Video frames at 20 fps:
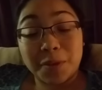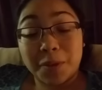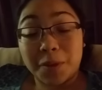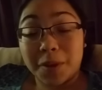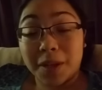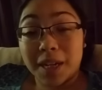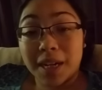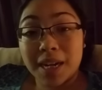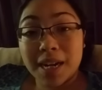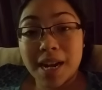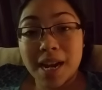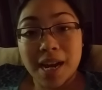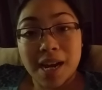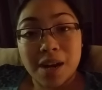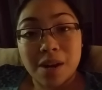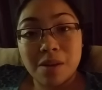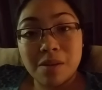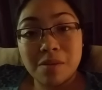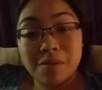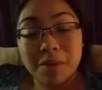for
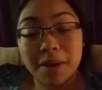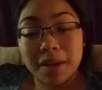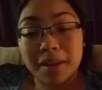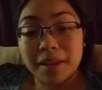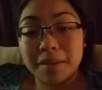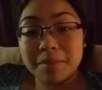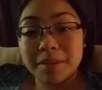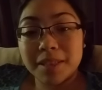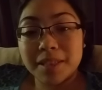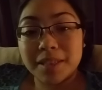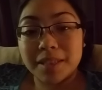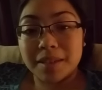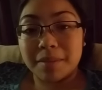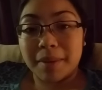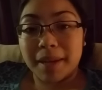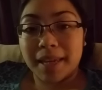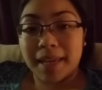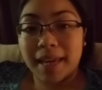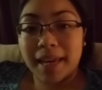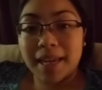now, while I'm still in
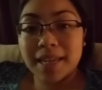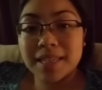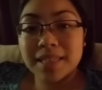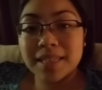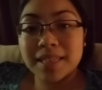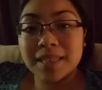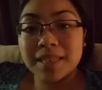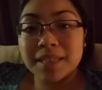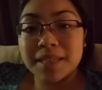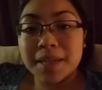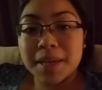my cast.